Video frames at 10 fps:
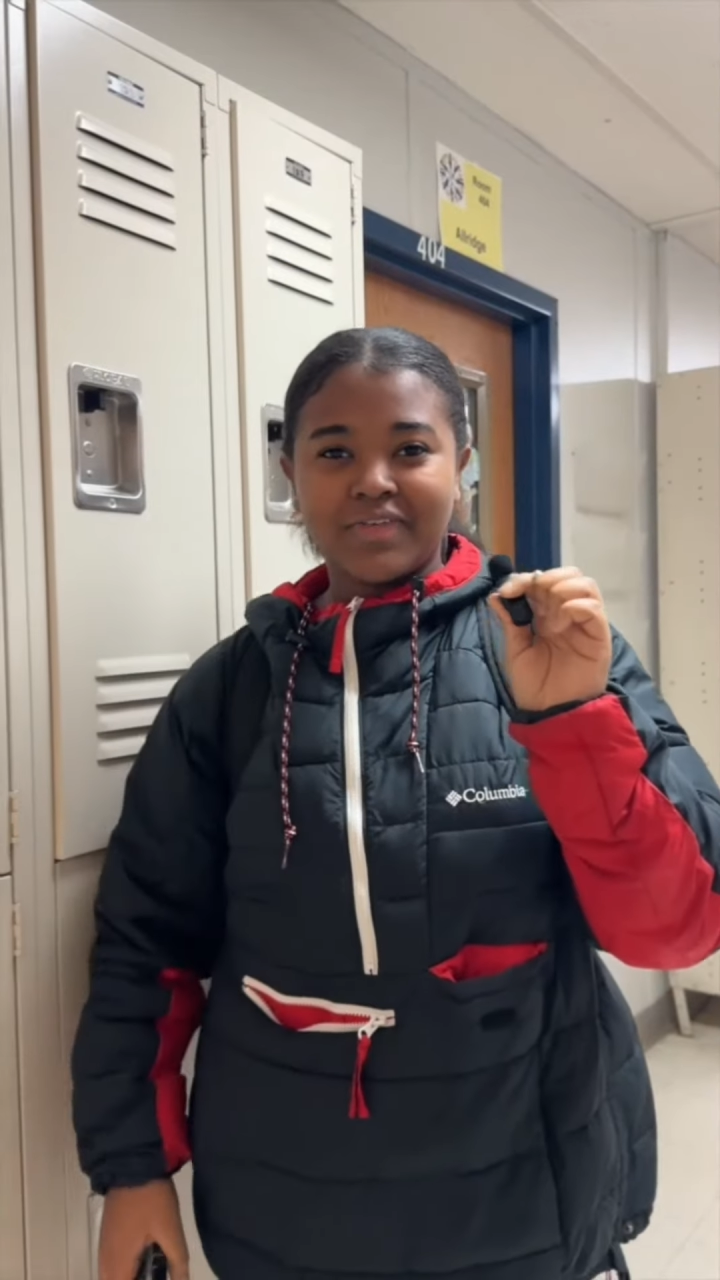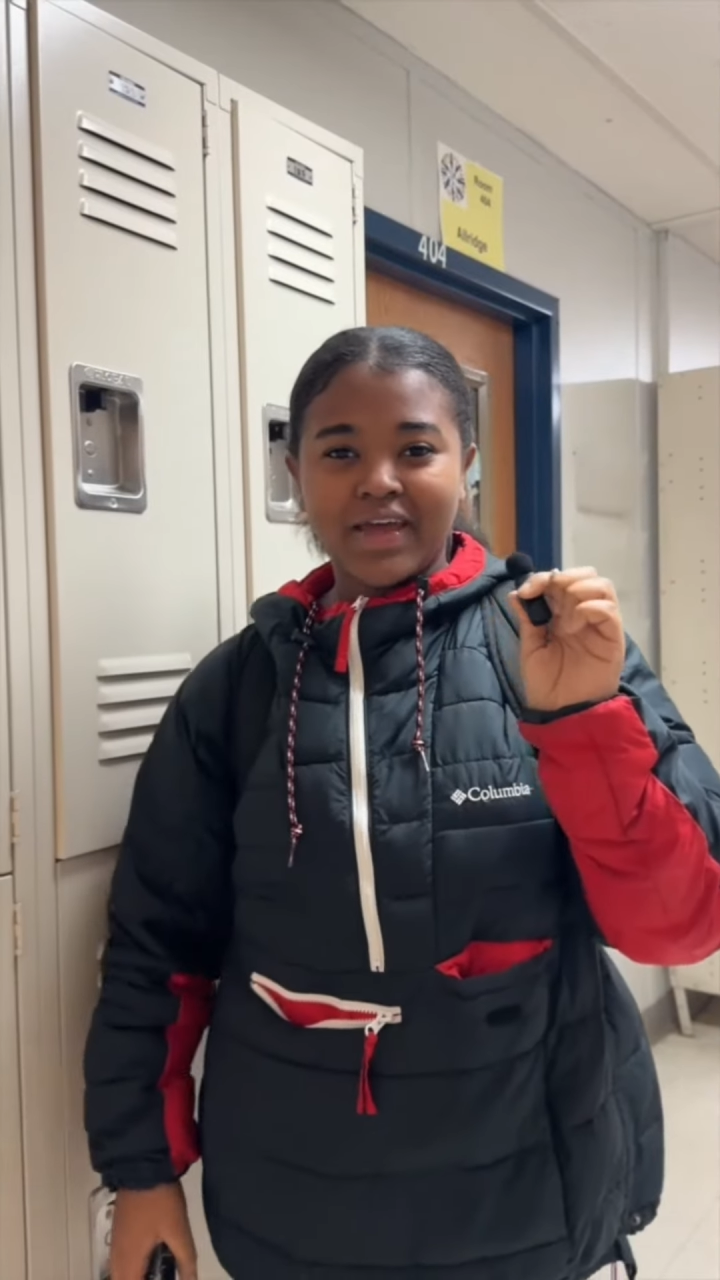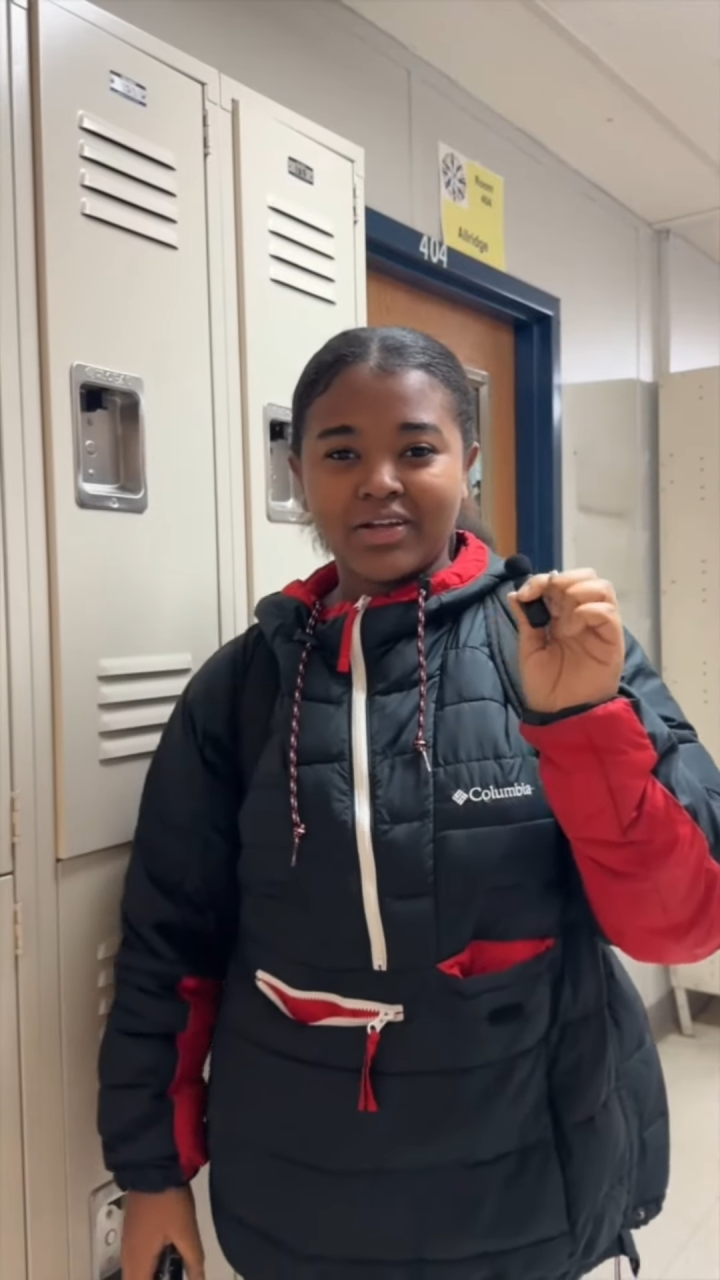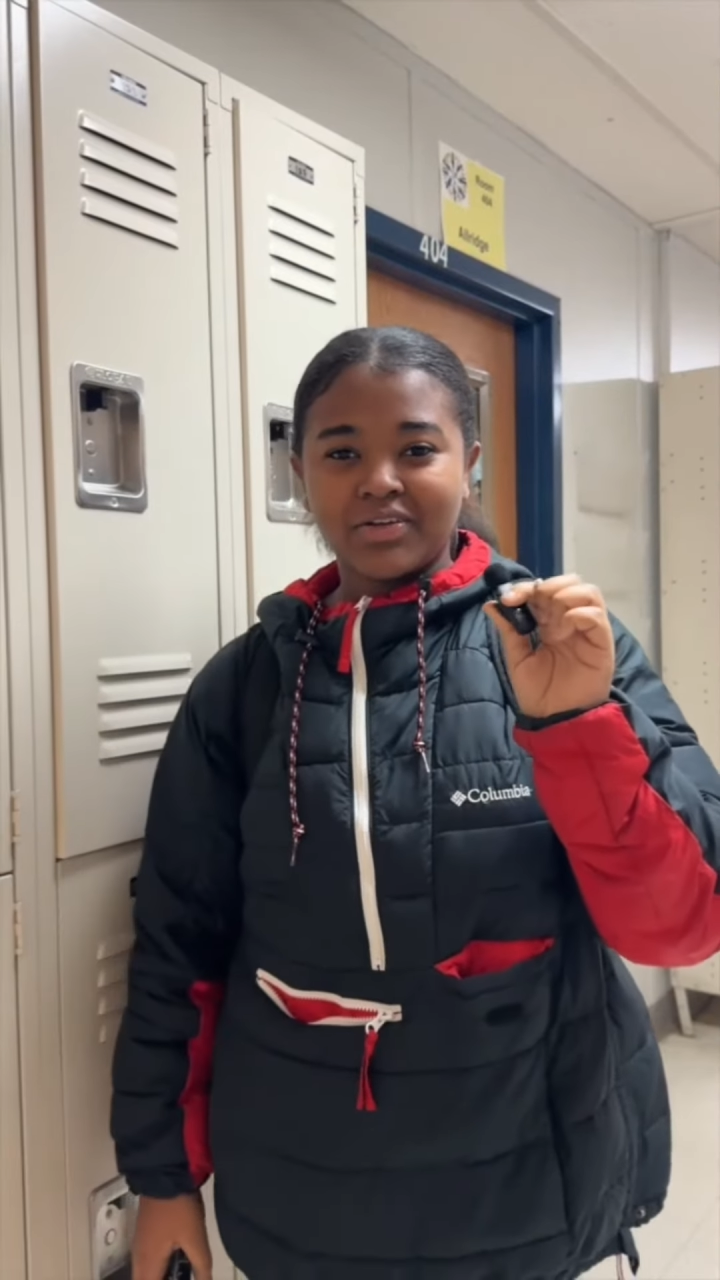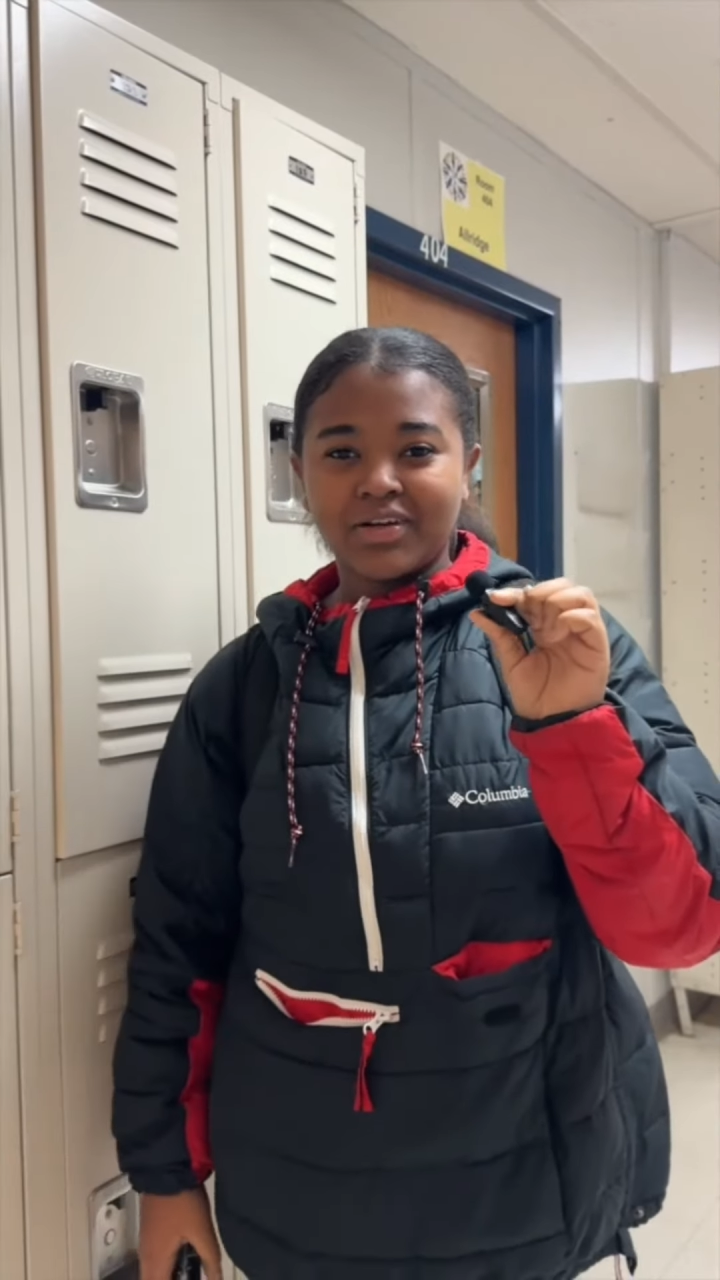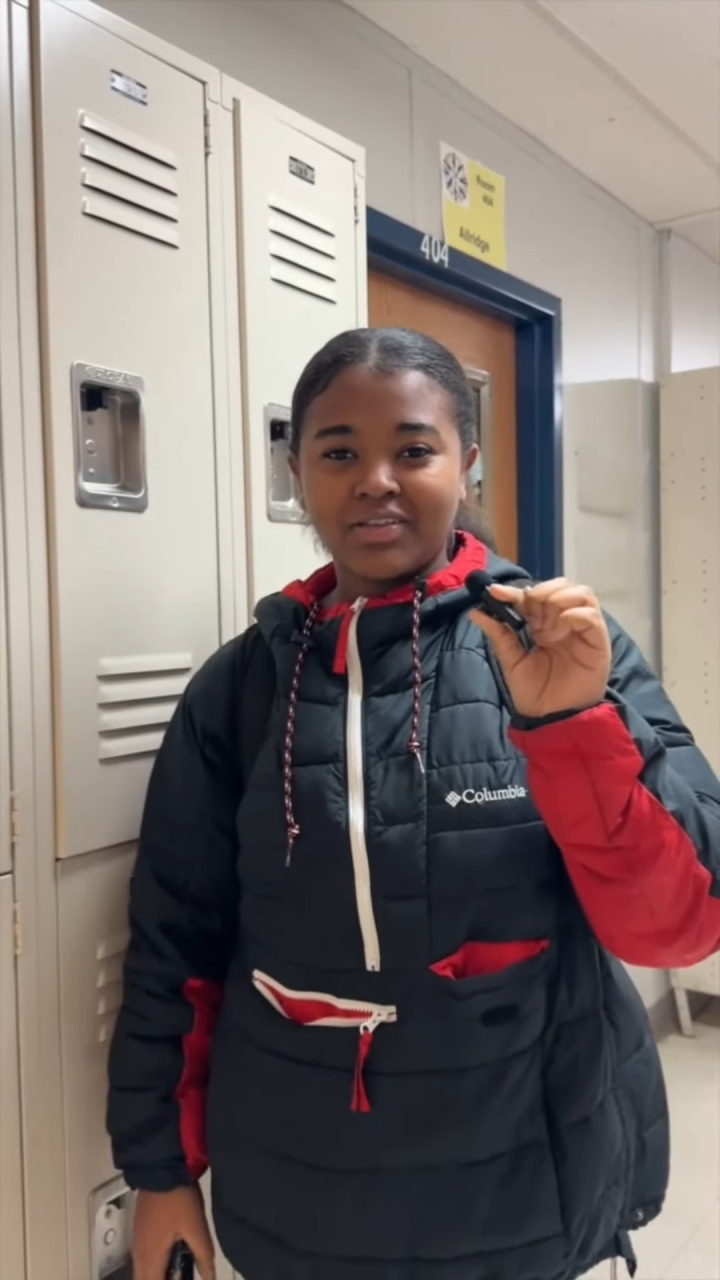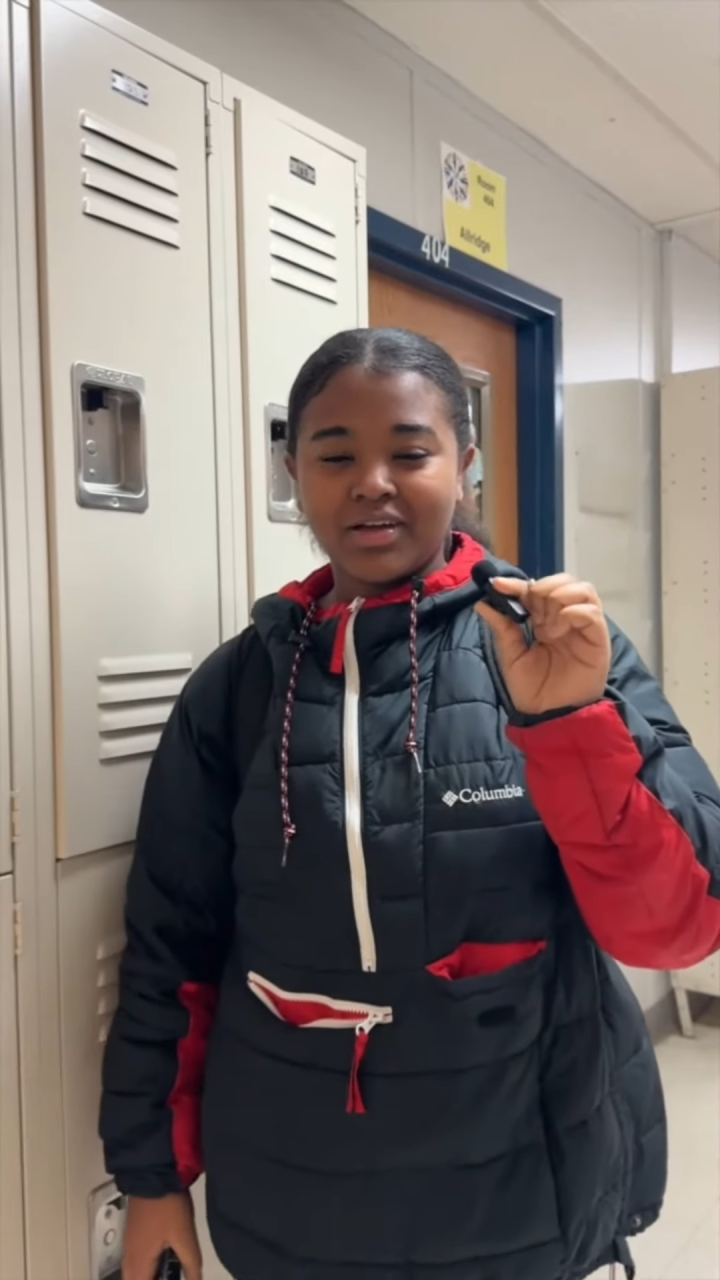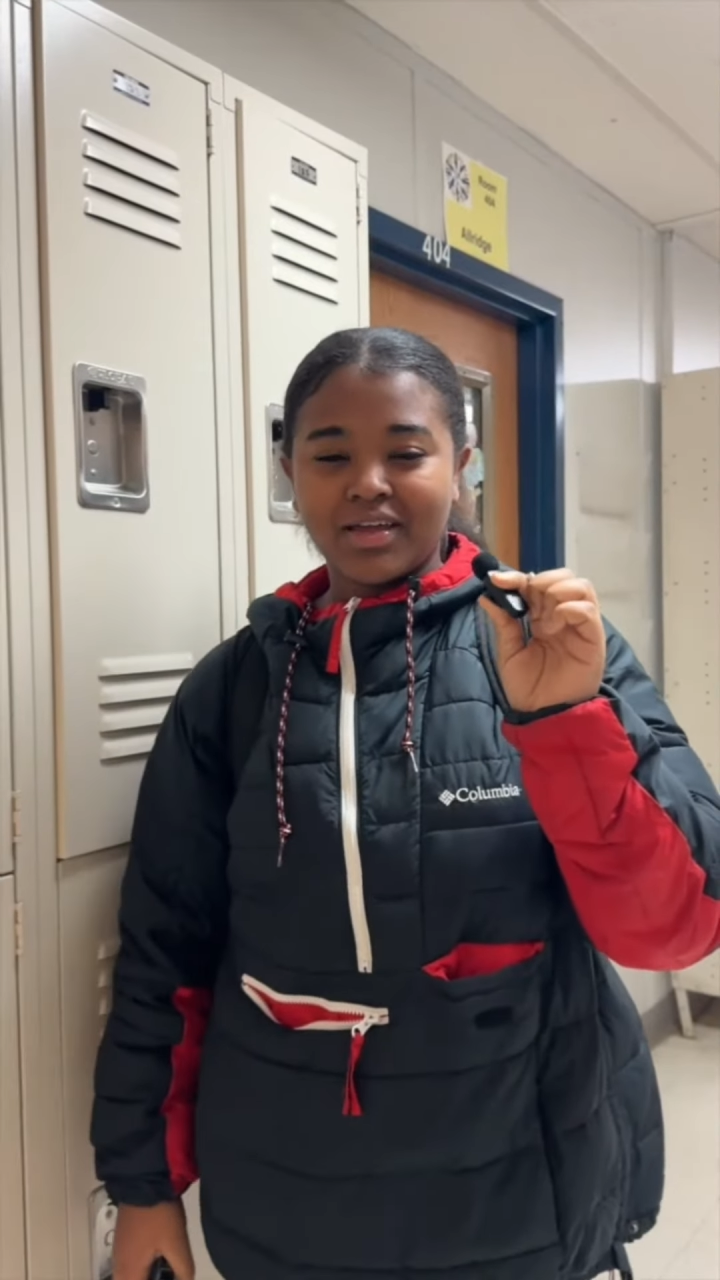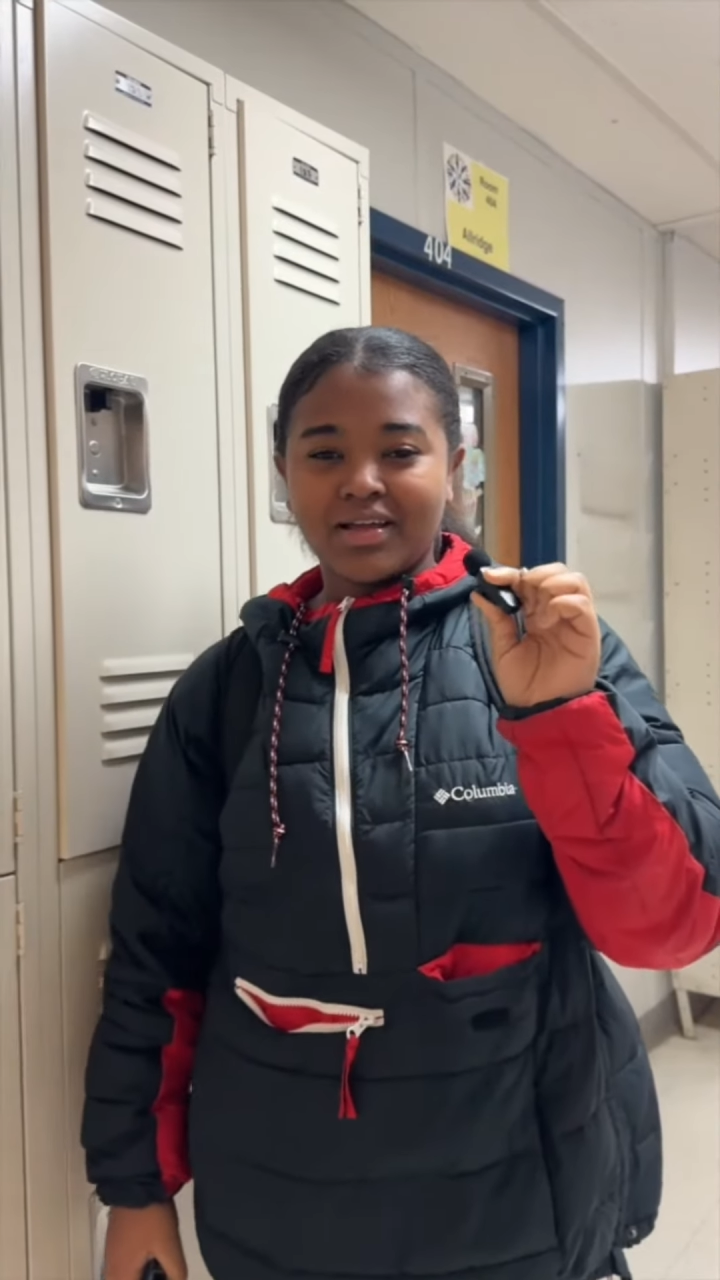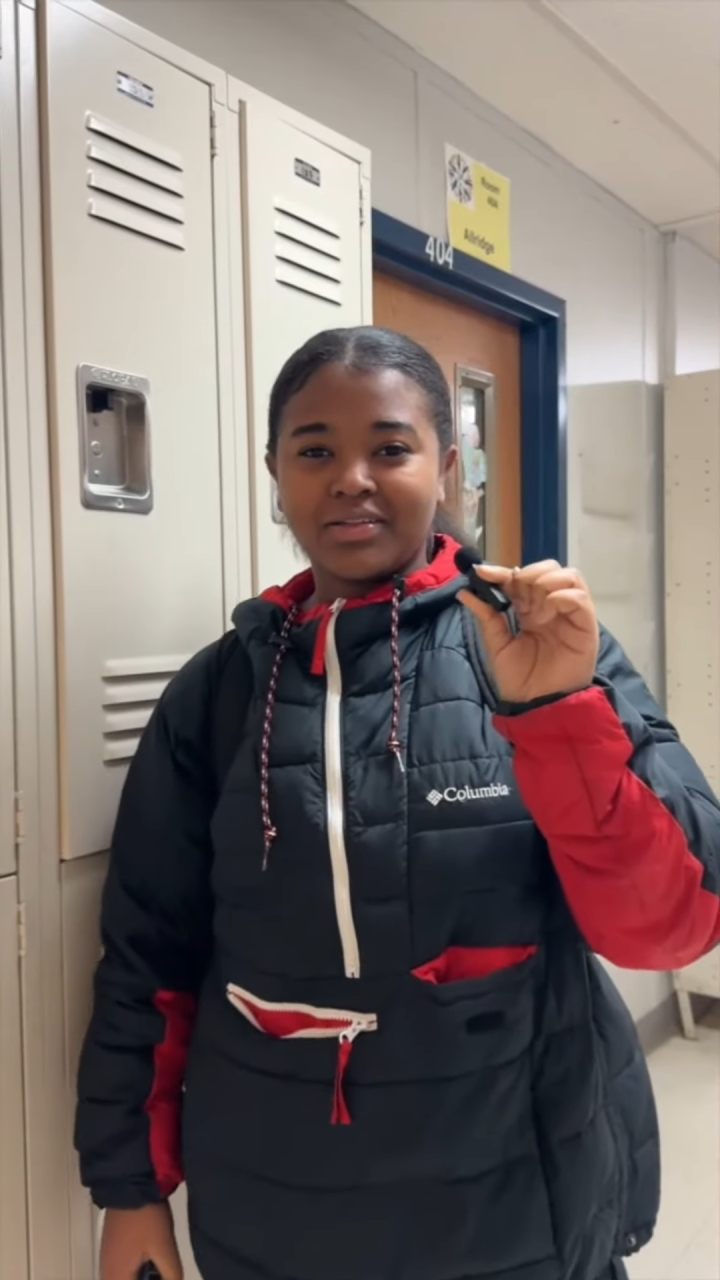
Factory looking at